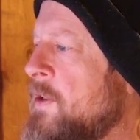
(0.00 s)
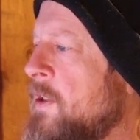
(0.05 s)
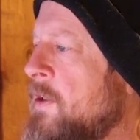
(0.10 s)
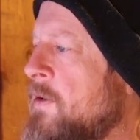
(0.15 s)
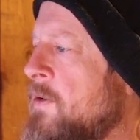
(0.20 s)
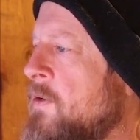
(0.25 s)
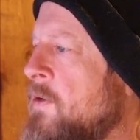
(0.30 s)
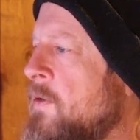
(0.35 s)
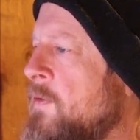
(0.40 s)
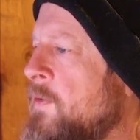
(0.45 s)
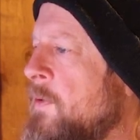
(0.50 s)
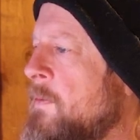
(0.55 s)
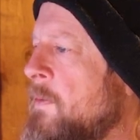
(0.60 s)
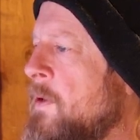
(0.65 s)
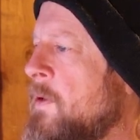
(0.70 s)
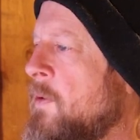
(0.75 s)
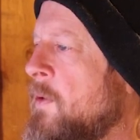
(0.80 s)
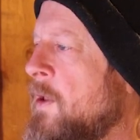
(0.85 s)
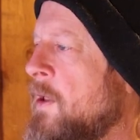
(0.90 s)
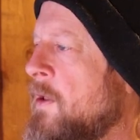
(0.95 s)
I don't know if I'm
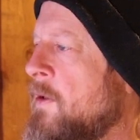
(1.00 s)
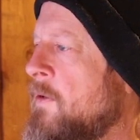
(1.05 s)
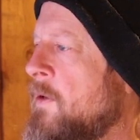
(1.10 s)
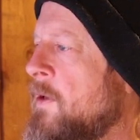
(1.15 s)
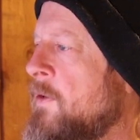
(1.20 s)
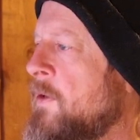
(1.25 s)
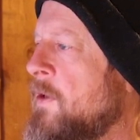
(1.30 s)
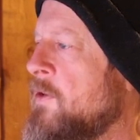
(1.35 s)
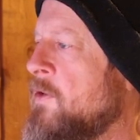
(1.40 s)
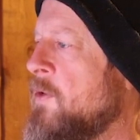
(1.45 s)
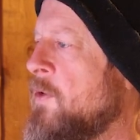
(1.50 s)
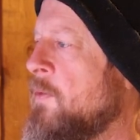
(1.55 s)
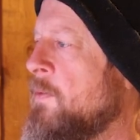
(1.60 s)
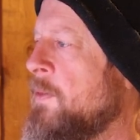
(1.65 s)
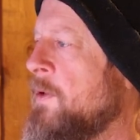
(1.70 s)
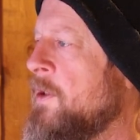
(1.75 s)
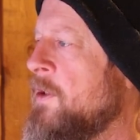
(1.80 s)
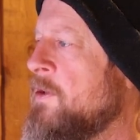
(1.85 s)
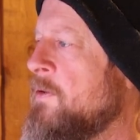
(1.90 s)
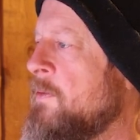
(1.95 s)
going to walk around this hole
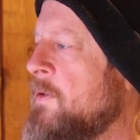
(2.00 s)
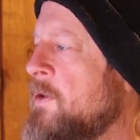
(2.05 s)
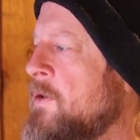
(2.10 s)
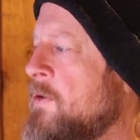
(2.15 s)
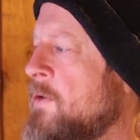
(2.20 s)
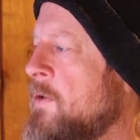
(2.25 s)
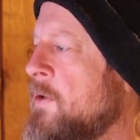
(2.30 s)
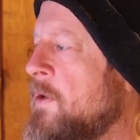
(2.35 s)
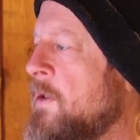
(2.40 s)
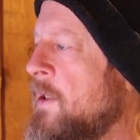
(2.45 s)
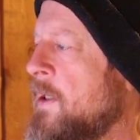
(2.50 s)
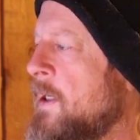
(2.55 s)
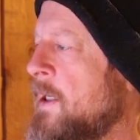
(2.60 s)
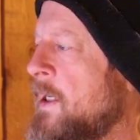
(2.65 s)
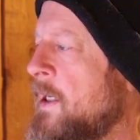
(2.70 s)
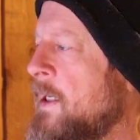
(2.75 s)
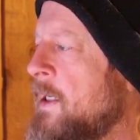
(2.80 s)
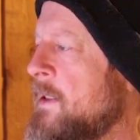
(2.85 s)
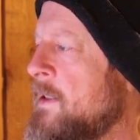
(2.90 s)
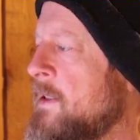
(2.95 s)
placement or
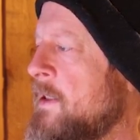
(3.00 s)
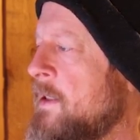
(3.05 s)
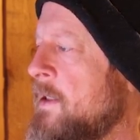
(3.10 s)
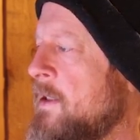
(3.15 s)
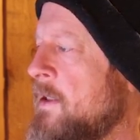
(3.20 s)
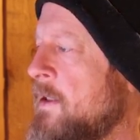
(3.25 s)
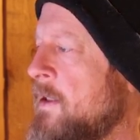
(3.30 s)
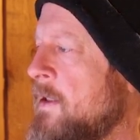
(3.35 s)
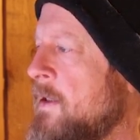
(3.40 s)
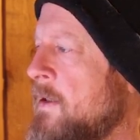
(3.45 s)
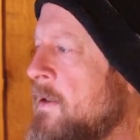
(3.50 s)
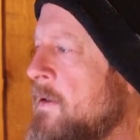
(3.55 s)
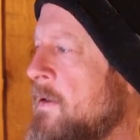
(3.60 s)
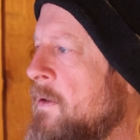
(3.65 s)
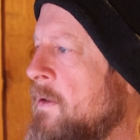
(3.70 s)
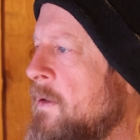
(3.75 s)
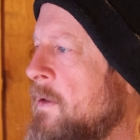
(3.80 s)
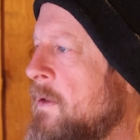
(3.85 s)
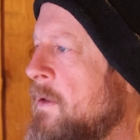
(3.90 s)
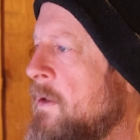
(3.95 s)
not here.
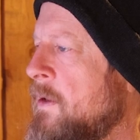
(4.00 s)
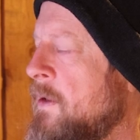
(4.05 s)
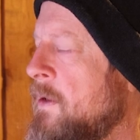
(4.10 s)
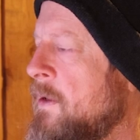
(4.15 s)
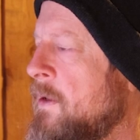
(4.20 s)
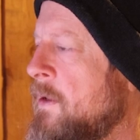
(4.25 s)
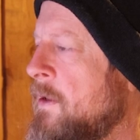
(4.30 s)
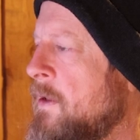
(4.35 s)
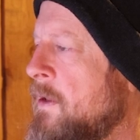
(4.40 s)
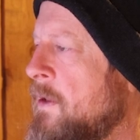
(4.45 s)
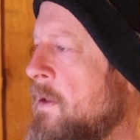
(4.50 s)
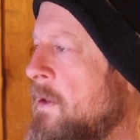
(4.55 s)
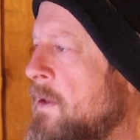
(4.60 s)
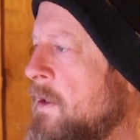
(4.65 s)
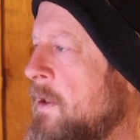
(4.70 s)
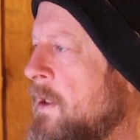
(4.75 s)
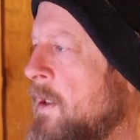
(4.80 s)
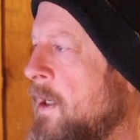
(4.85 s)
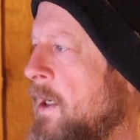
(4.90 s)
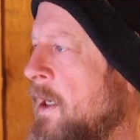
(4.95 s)

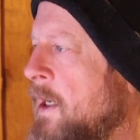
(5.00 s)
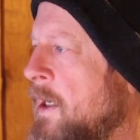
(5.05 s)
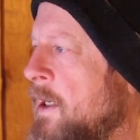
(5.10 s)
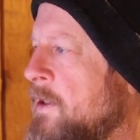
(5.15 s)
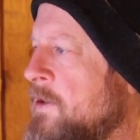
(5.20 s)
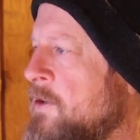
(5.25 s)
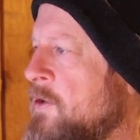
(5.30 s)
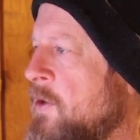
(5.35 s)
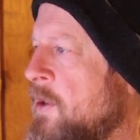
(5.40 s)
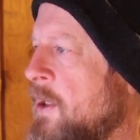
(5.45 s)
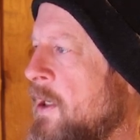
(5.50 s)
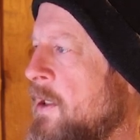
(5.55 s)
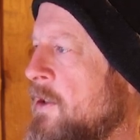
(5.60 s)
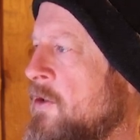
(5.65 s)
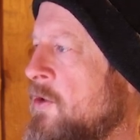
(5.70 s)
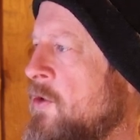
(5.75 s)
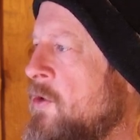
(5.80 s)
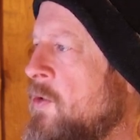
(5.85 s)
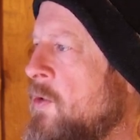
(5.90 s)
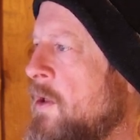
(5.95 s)
Yeah, so you got
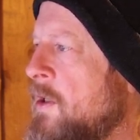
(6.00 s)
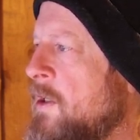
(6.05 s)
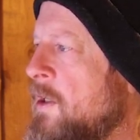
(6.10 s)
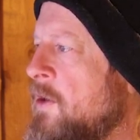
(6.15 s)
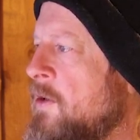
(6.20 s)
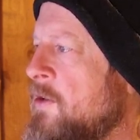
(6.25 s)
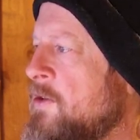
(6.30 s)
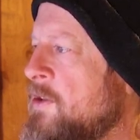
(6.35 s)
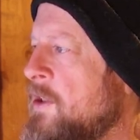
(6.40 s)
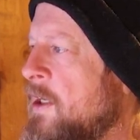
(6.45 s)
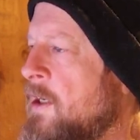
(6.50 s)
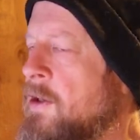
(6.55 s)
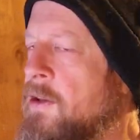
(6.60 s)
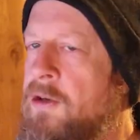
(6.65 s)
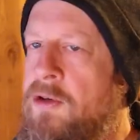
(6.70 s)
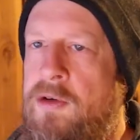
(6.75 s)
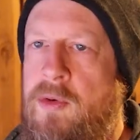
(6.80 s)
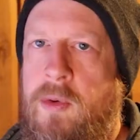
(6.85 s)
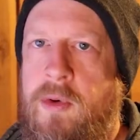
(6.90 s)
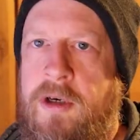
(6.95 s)
two on either side of
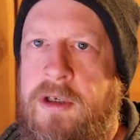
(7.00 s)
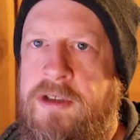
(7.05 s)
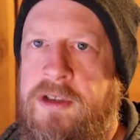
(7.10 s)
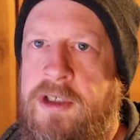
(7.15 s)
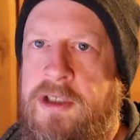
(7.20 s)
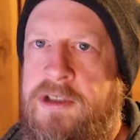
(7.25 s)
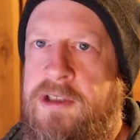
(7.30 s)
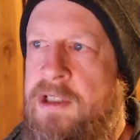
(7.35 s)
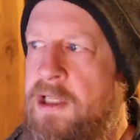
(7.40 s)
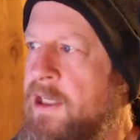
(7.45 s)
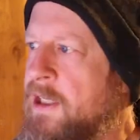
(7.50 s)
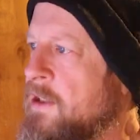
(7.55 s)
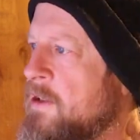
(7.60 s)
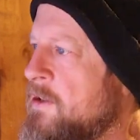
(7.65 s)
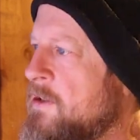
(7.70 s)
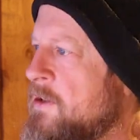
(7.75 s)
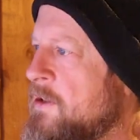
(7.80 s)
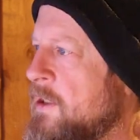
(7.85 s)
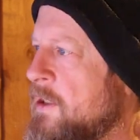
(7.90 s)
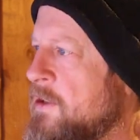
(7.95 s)
the door, just like
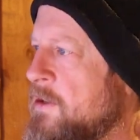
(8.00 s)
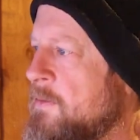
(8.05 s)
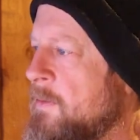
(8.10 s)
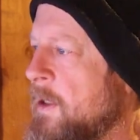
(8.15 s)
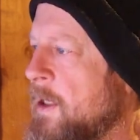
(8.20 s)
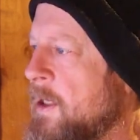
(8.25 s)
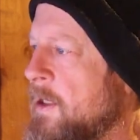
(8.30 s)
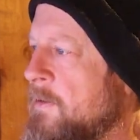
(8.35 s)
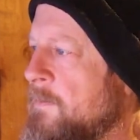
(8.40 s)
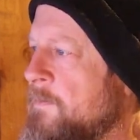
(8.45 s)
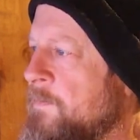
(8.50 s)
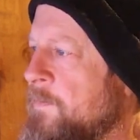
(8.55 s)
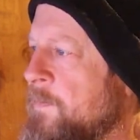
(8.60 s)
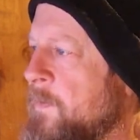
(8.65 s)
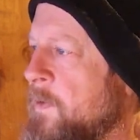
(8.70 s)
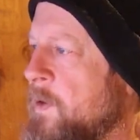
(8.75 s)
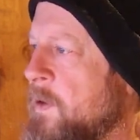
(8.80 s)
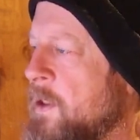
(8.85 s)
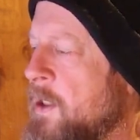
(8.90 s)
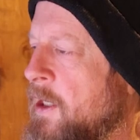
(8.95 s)
the 6-man.
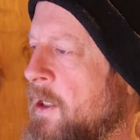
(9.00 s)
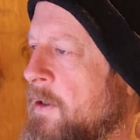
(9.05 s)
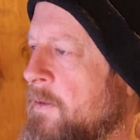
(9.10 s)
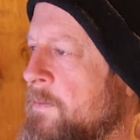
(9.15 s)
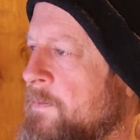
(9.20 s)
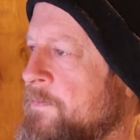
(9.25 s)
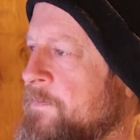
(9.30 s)
Okay.